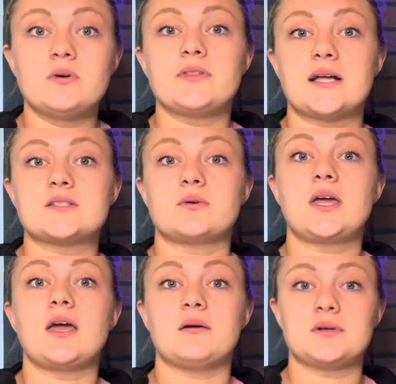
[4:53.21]
and that's
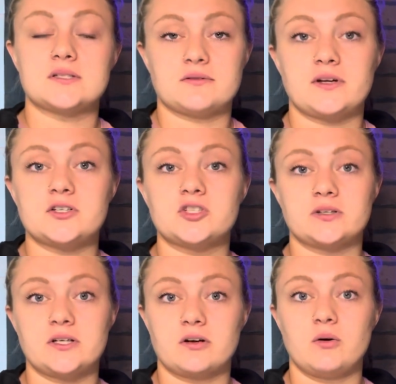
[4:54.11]
okay because
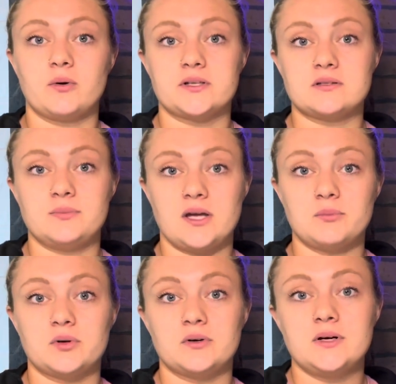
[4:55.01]
eventually you're going to be
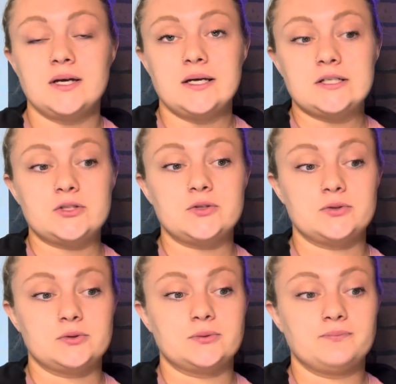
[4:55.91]
able
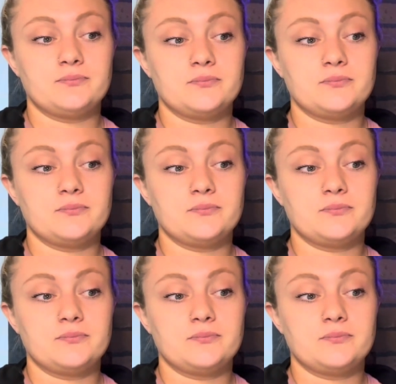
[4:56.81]
to,